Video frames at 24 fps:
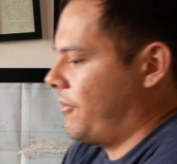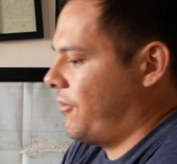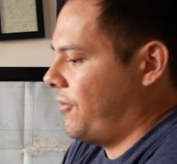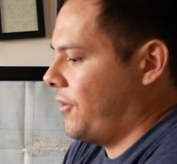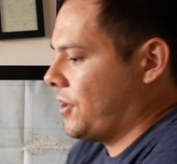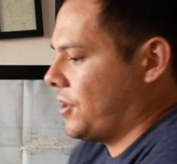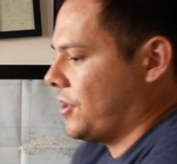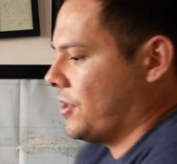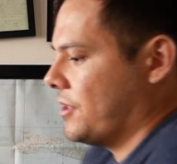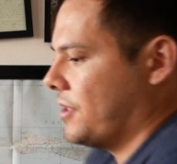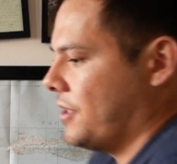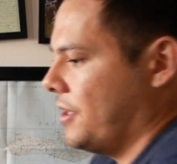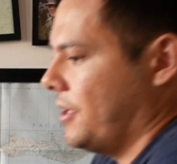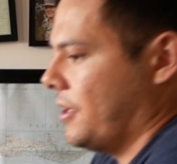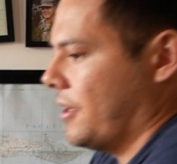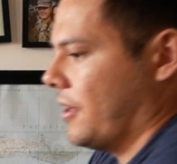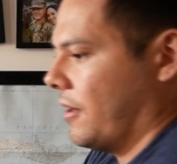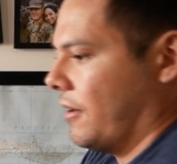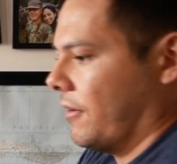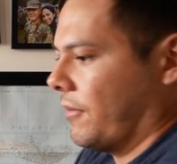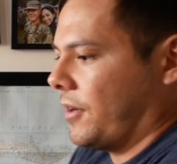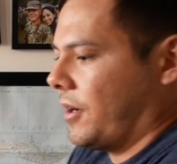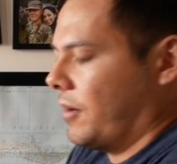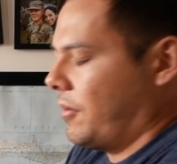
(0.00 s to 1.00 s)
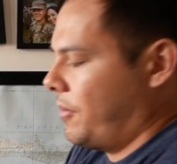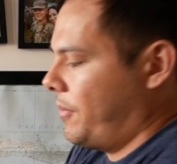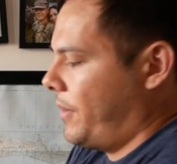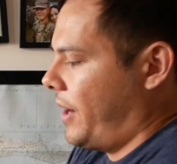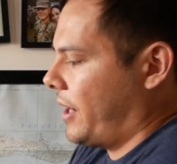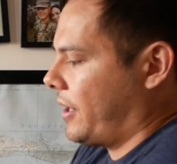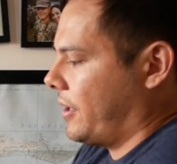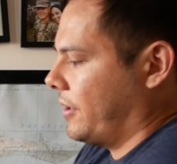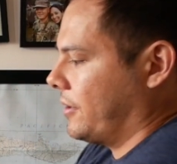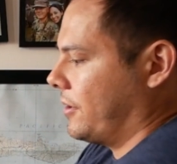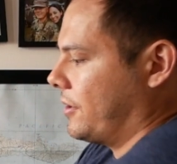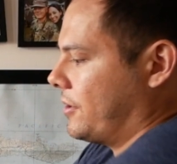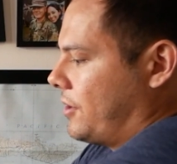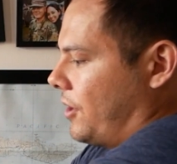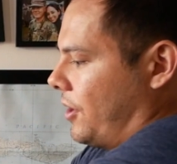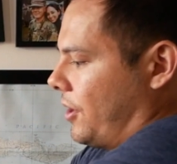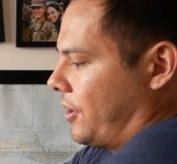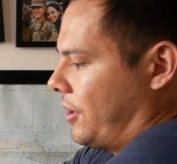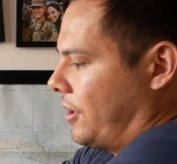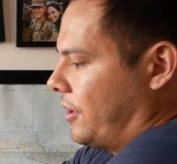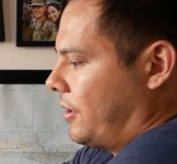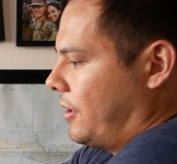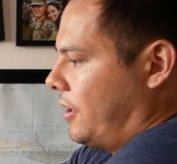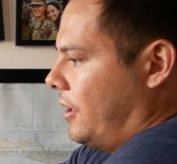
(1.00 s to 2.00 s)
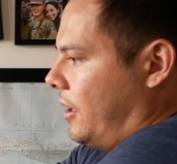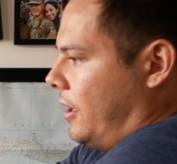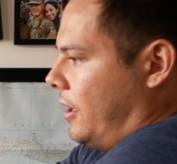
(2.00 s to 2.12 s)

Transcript: efficiency of coming back onto target